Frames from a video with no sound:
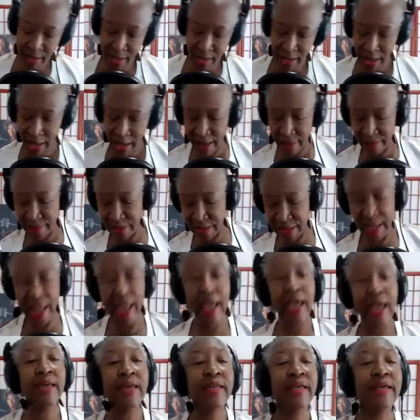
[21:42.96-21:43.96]
having
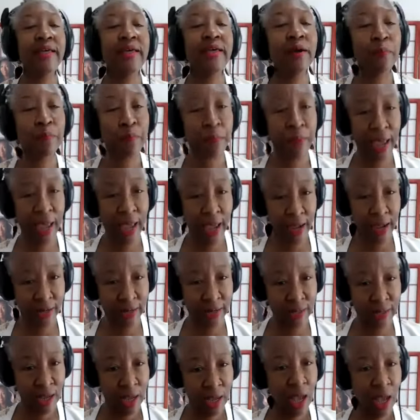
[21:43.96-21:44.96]
an
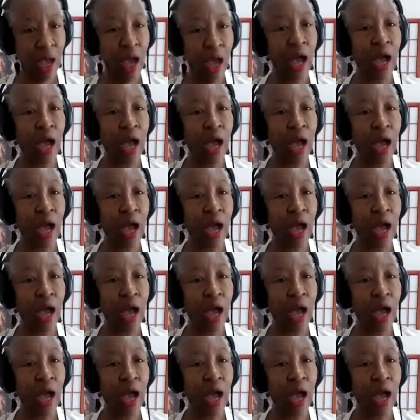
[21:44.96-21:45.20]
impact. I